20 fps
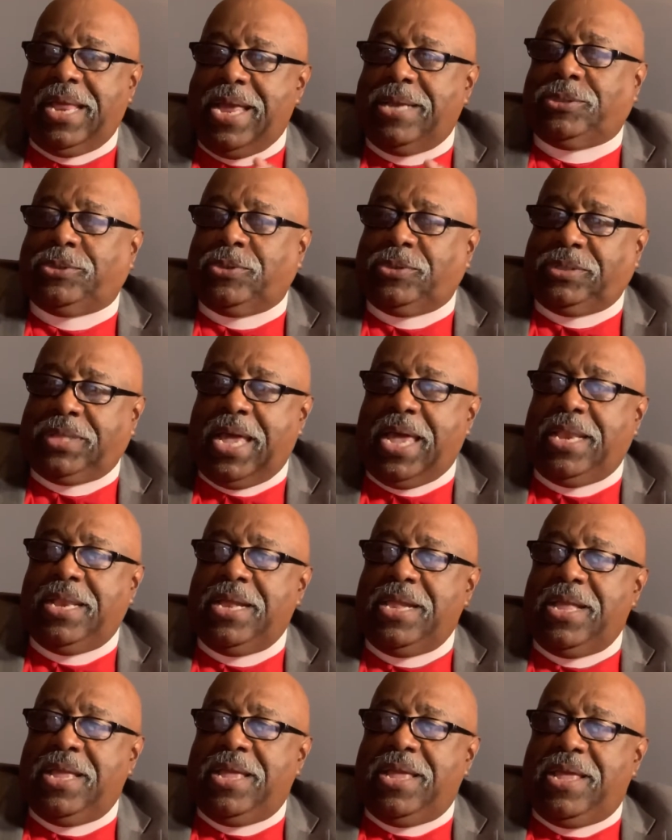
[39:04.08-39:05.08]
answers that.
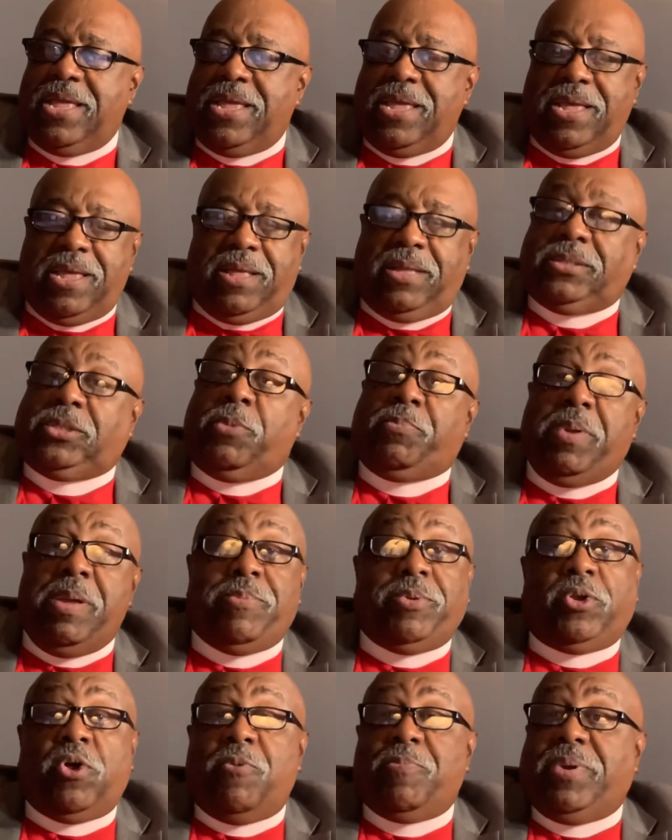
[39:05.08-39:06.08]
So
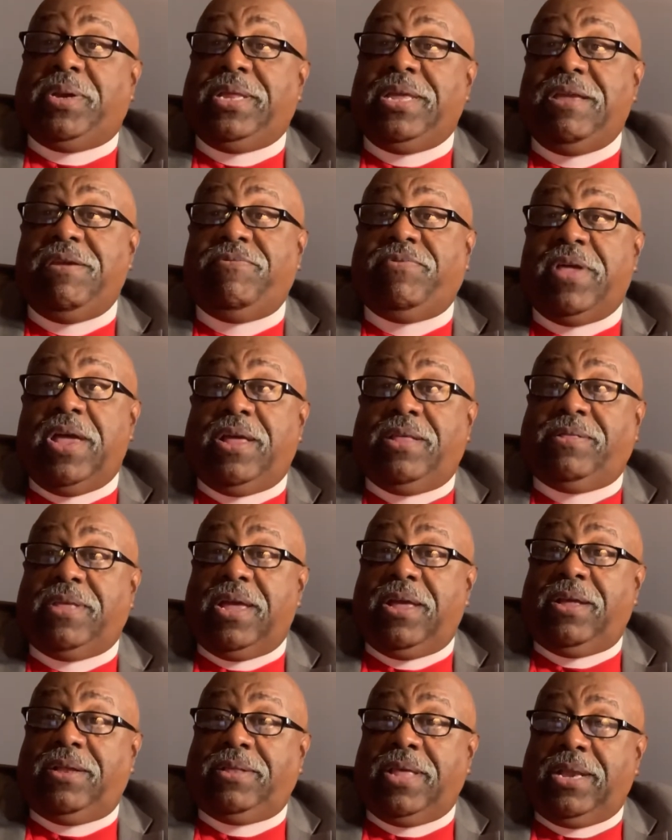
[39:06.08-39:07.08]
people don't believe
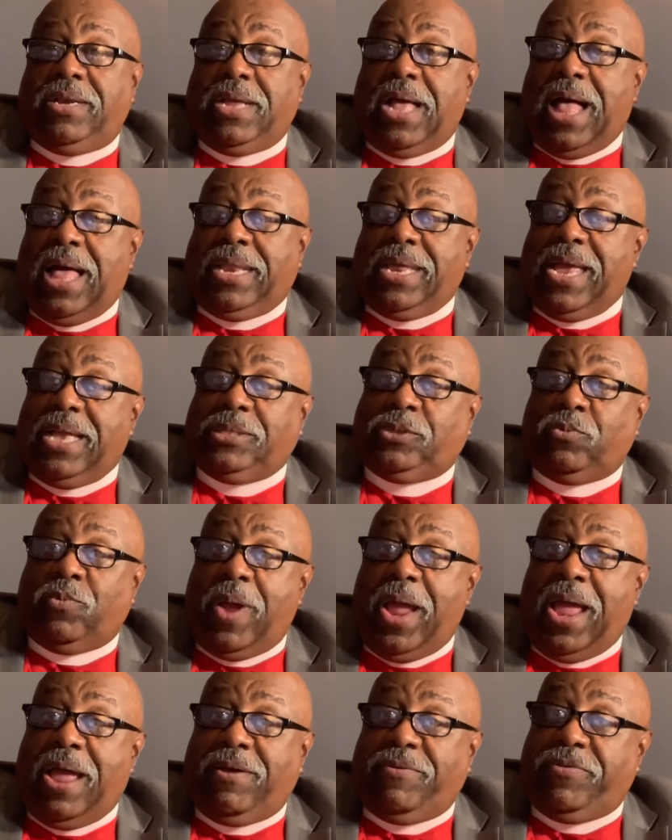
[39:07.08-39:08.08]
that God has
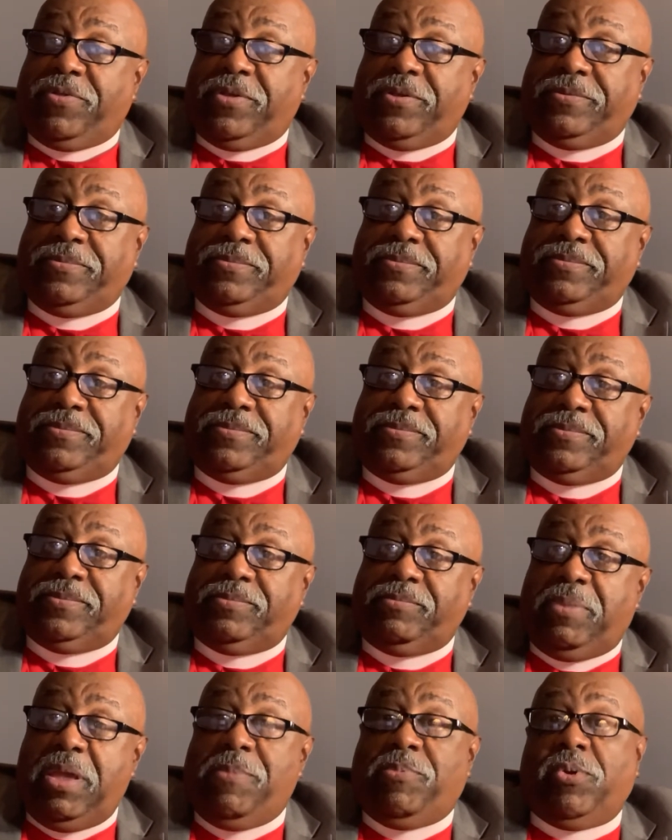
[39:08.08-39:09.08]
wrath.
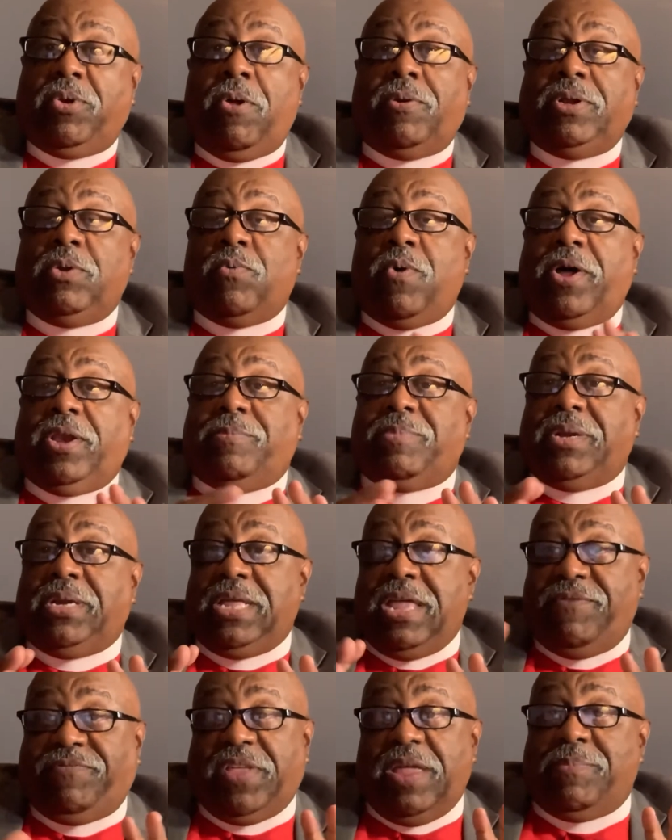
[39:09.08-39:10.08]
People only want to
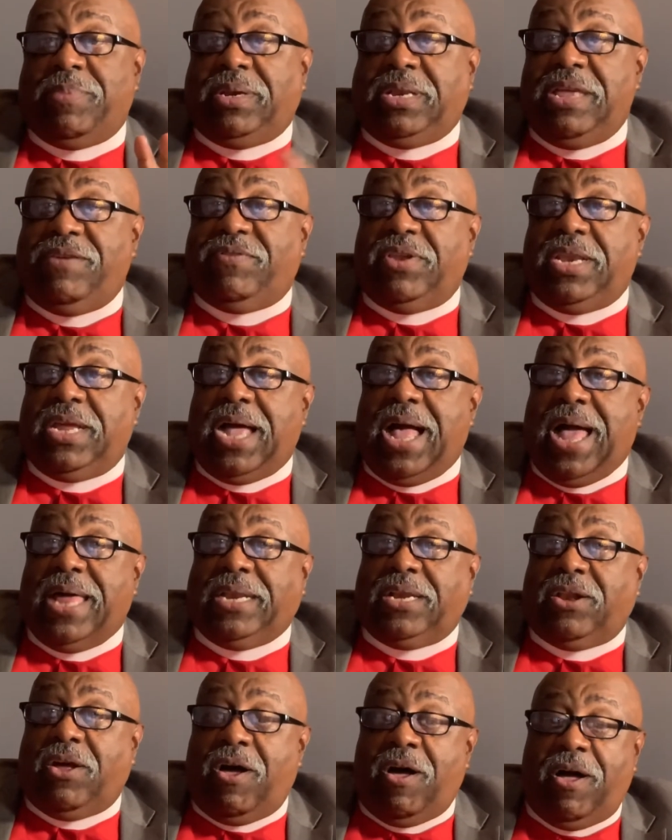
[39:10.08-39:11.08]
believe, if they believe in God
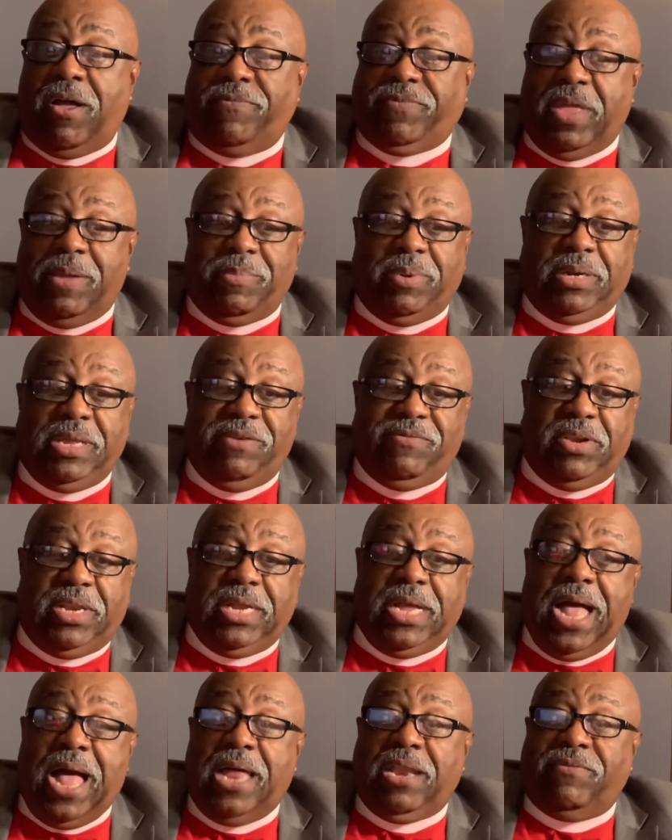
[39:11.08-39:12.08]
at all, if they believe in the
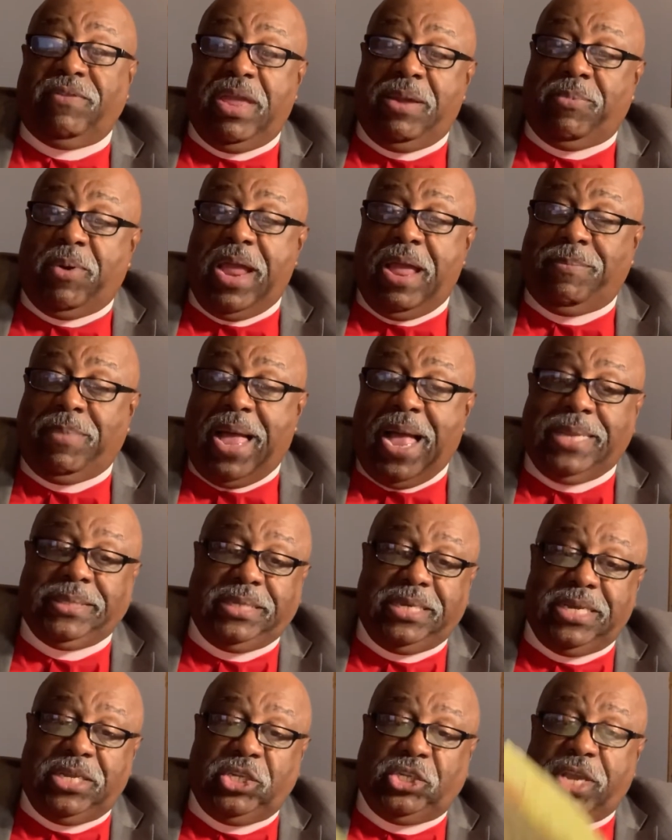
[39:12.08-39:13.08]
God of Abraham,
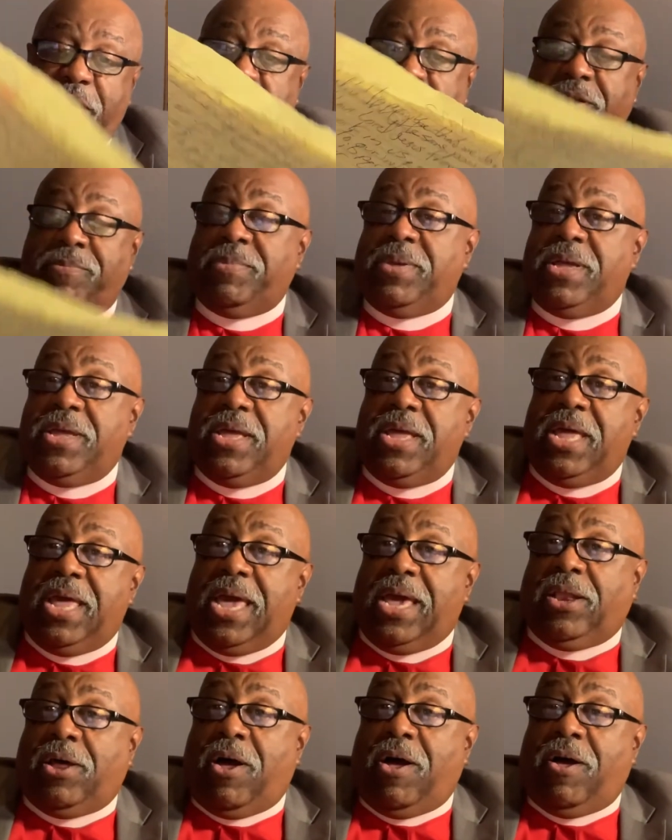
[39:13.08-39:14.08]
Isaac, and Jacob
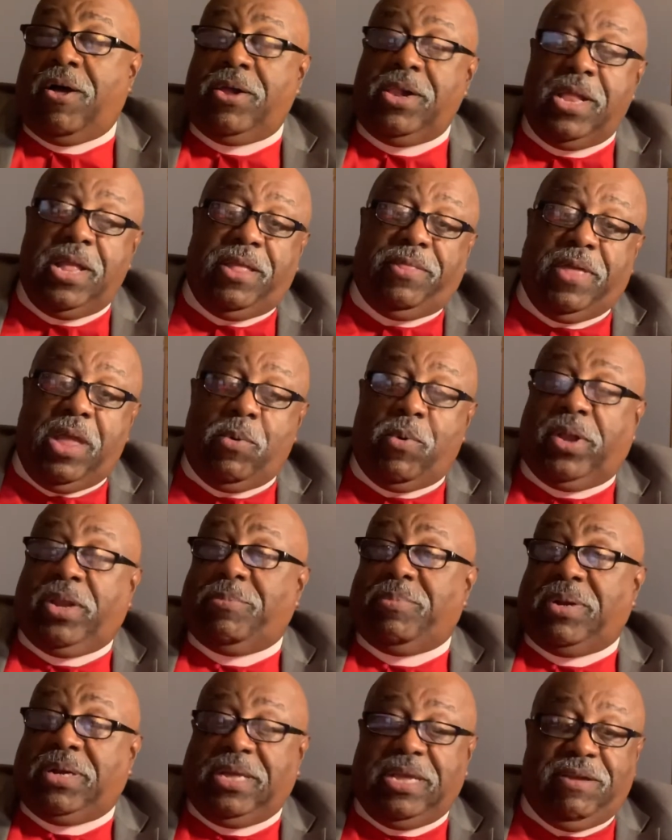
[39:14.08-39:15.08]
at all, they want to
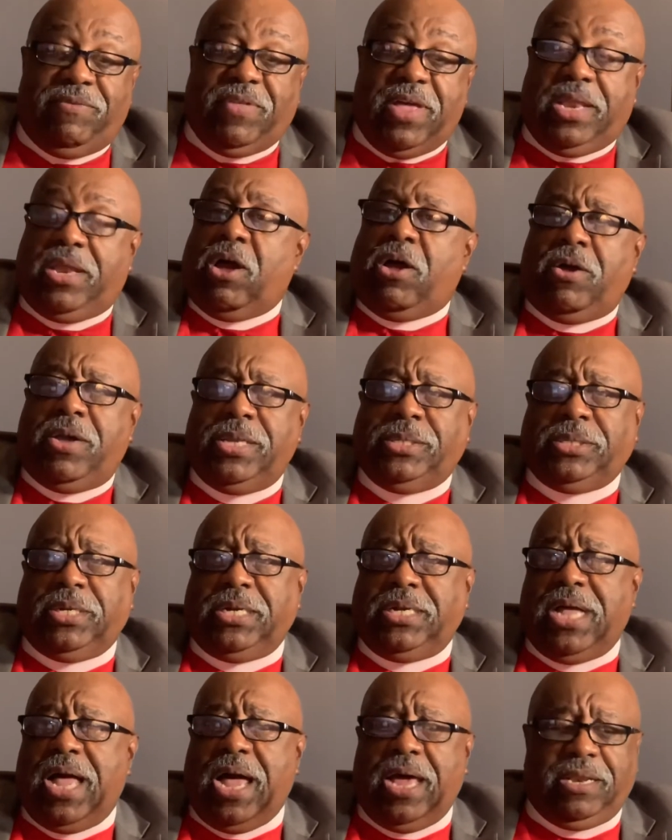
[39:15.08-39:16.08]
believe that, oh, he's
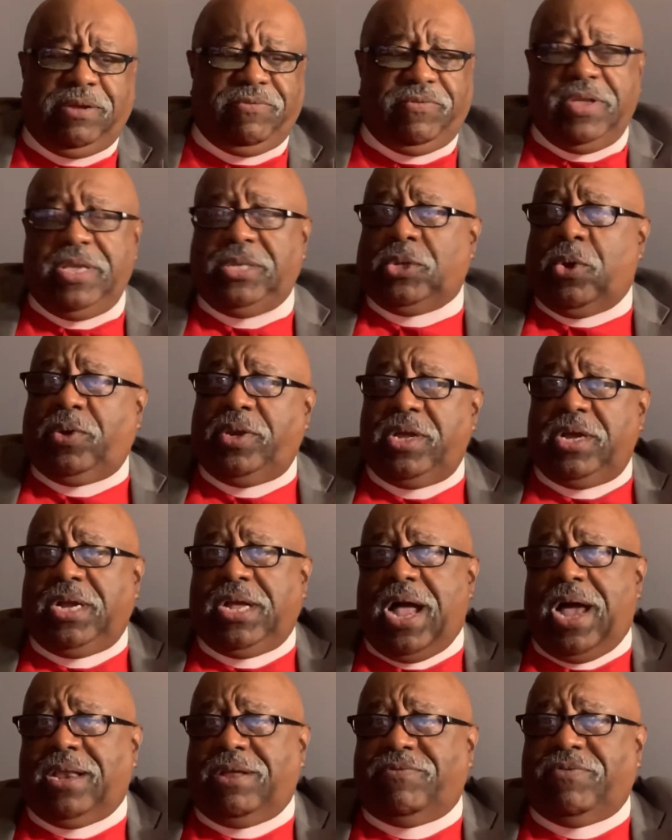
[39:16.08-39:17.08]
only a
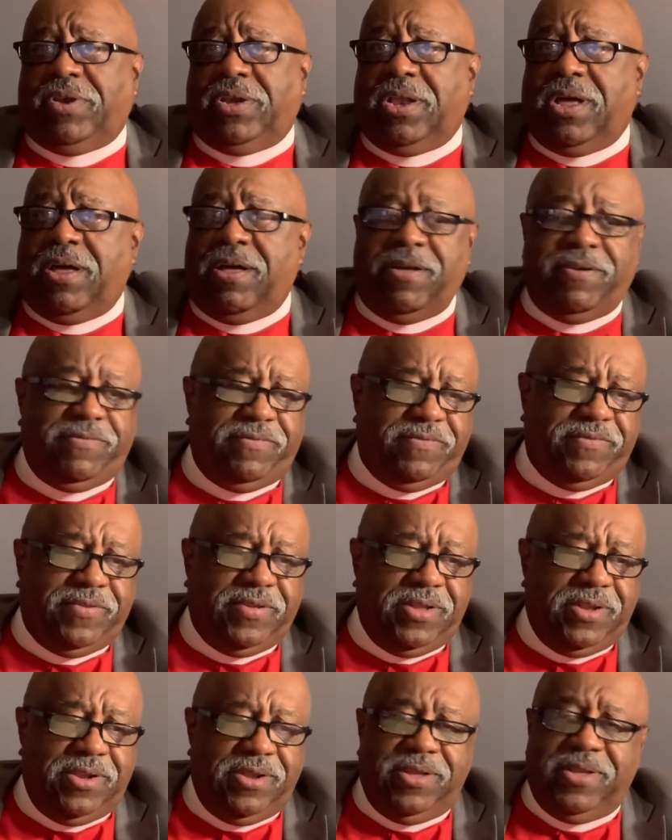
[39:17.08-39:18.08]
God of love.
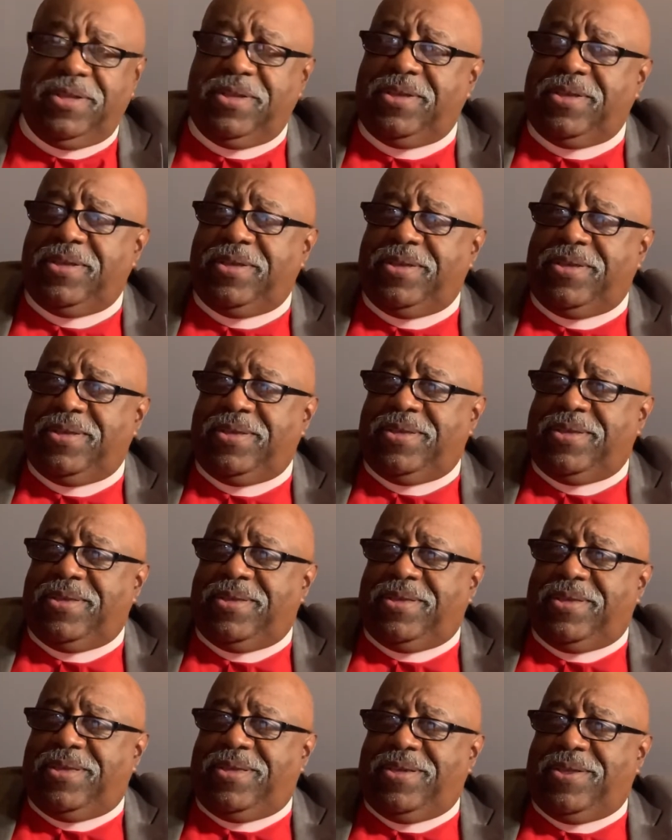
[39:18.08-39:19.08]

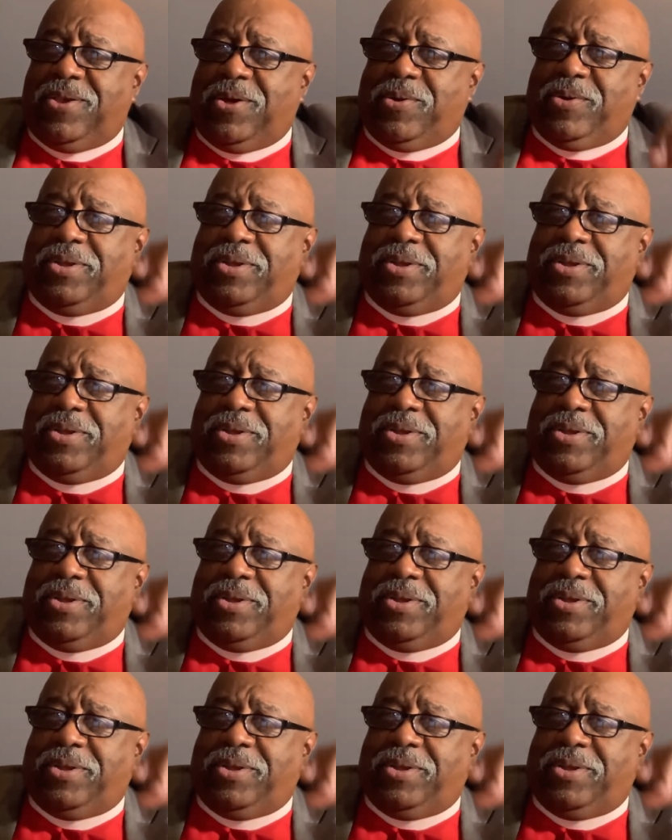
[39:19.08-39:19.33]
And, you know,